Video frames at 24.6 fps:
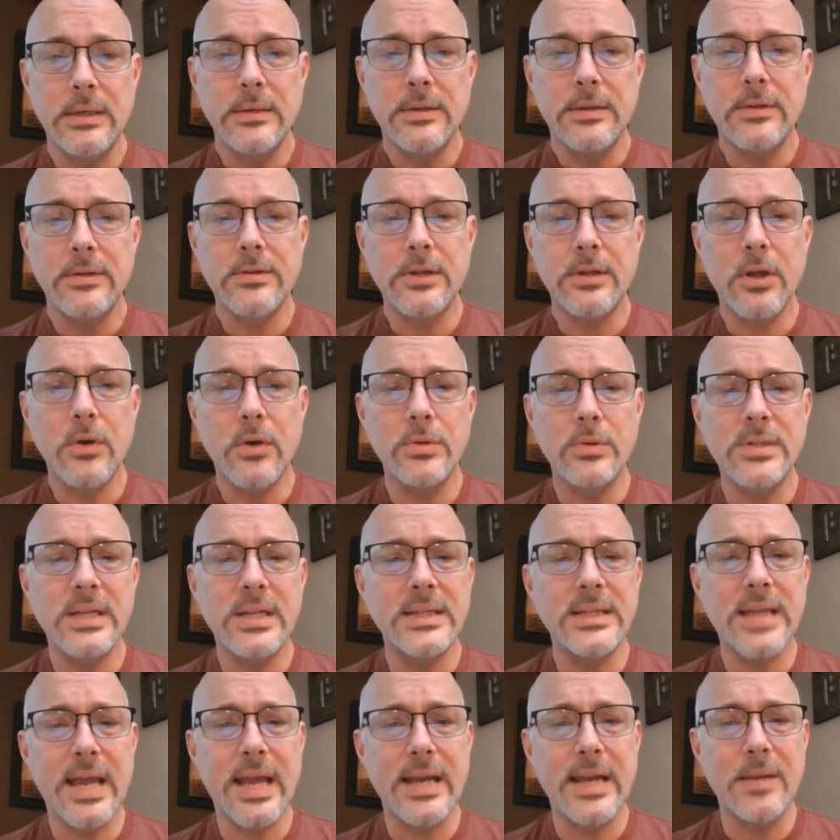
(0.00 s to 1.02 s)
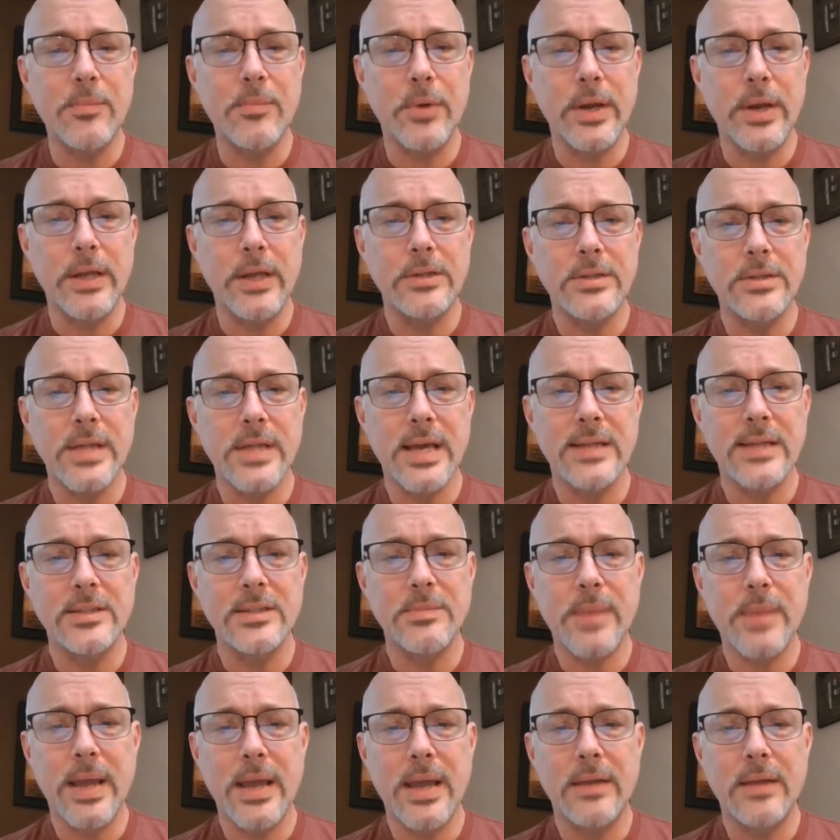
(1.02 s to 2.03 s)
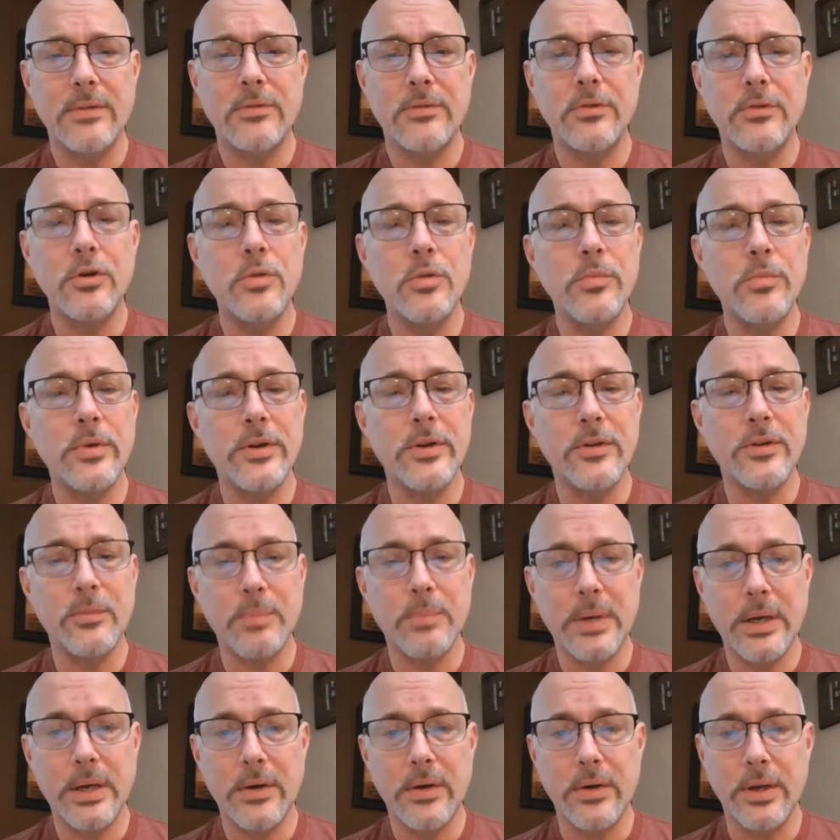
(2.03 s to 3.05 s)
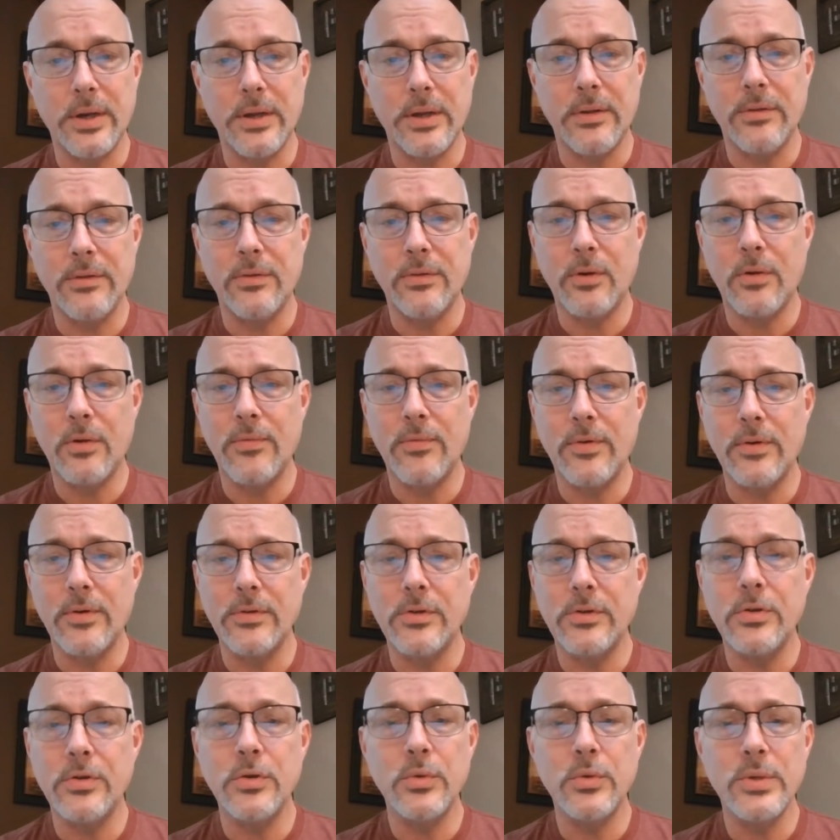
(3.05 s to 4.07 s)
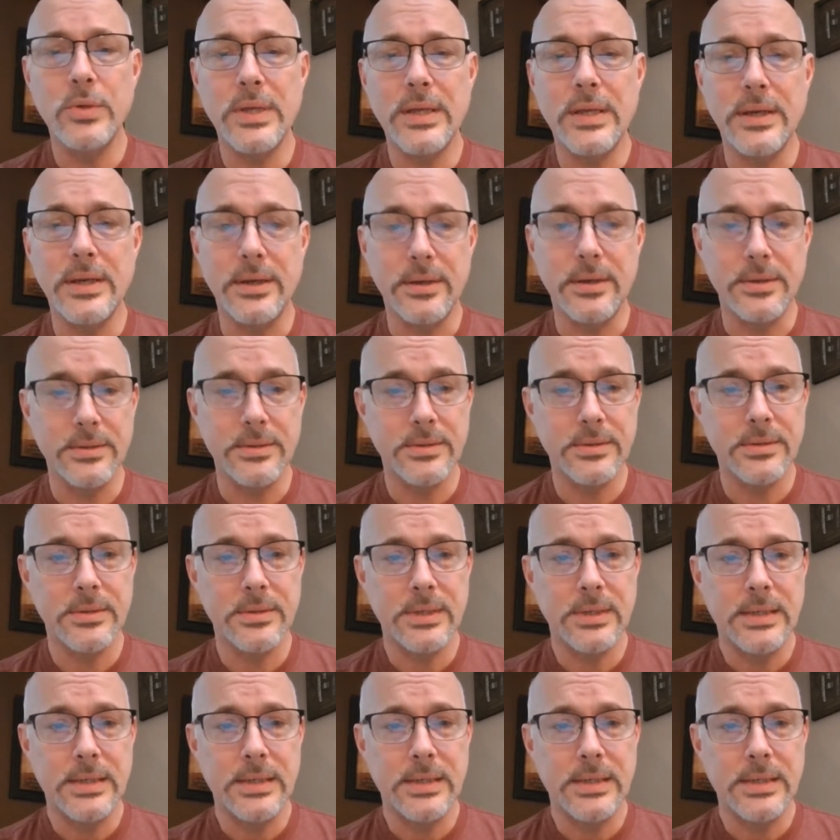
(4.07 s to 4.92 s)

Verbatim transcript: disclosed a data breach that spans numerous periods over two years.